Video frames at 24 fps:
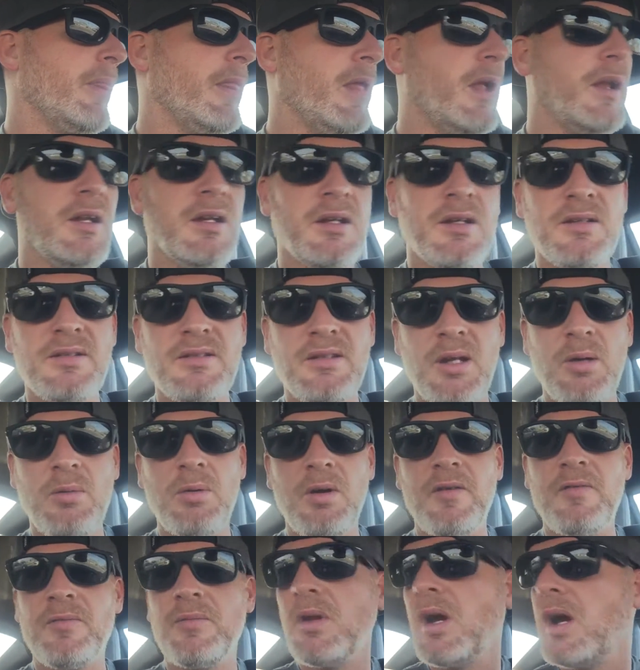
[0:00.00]
I need to stay
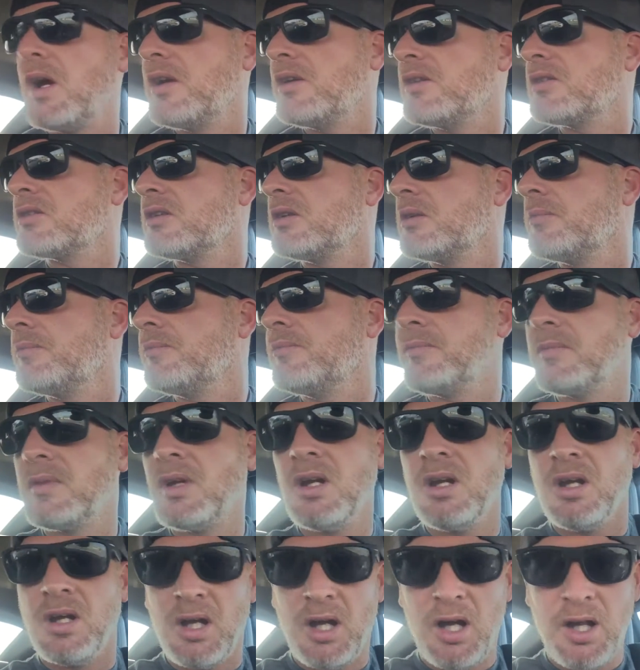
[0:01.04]
away from the ice cream.
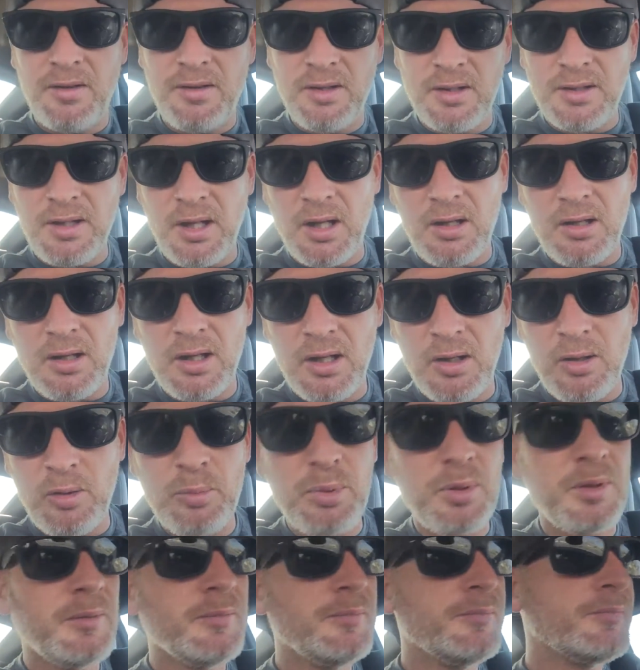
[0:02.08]
I think that'll
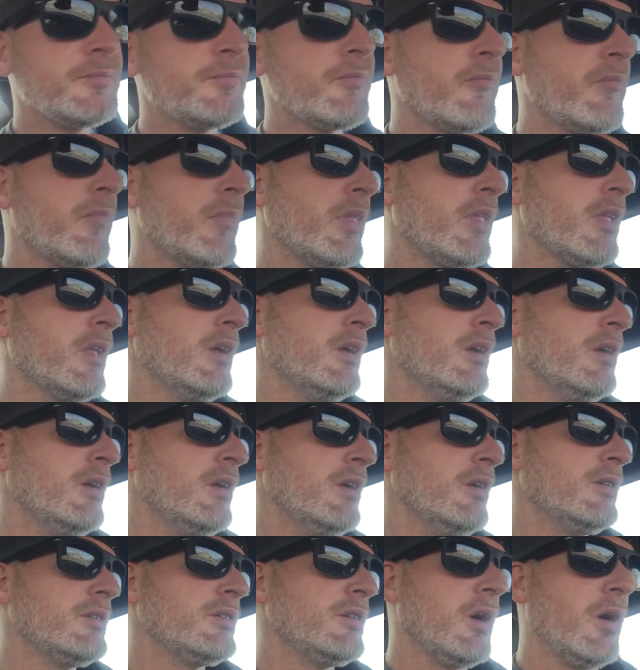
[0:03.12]
help.
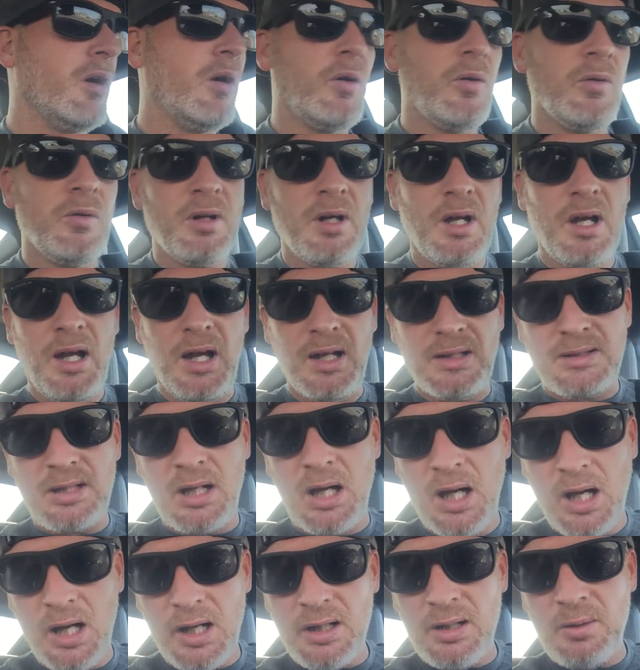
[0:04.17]
So, it's
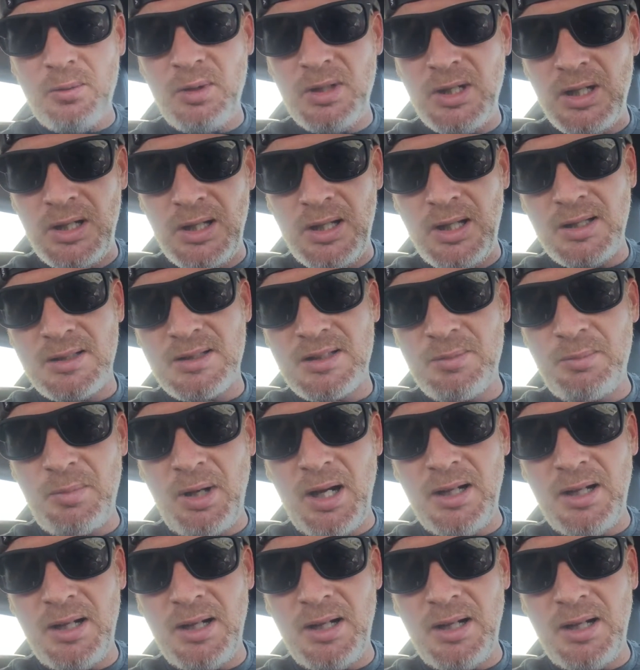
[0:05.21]
hot. We're going to get some